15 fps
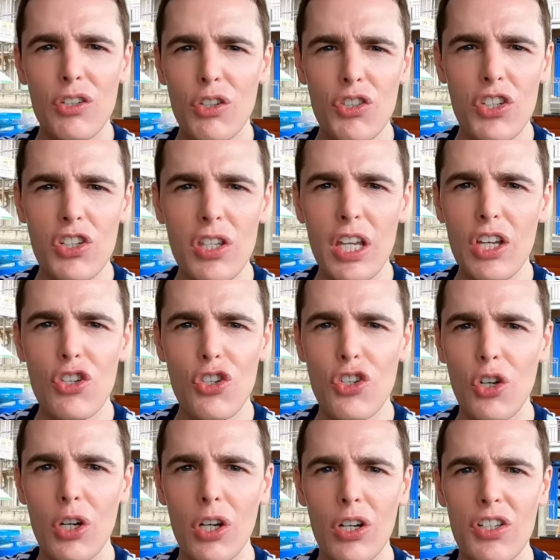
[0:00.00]
So it's just like
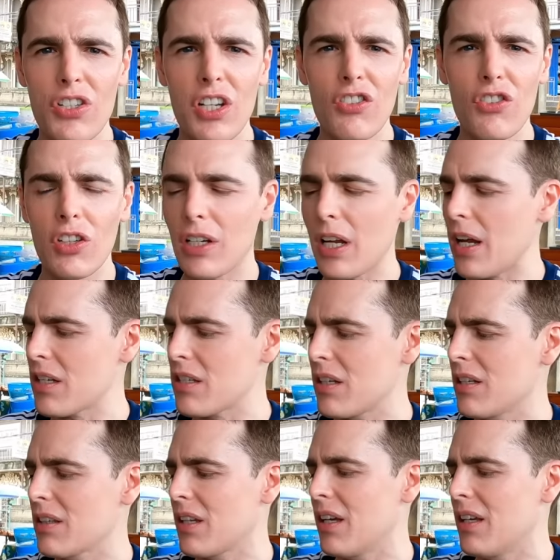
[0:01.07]
sugar, citric
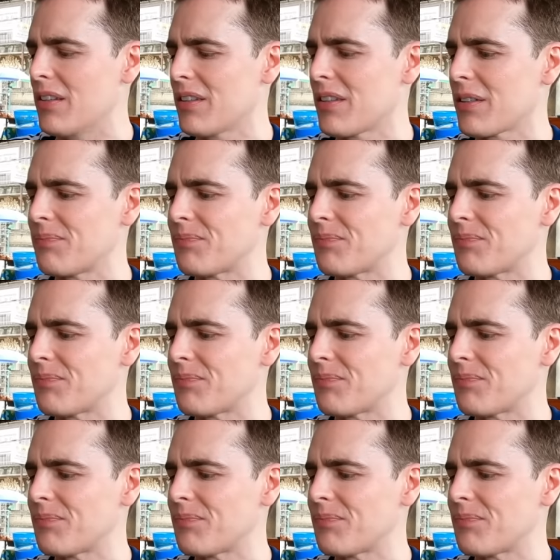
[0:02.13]
acid, and